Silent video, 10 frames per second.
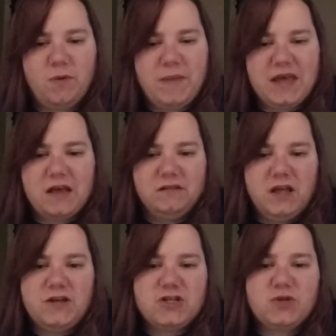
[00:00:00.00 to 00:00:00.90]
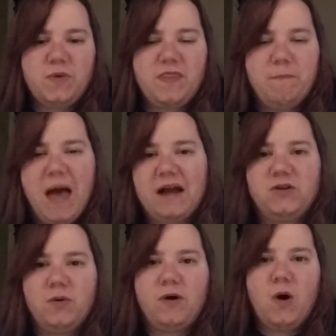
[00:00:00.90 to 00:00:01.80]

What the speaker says: while making lunch with the back door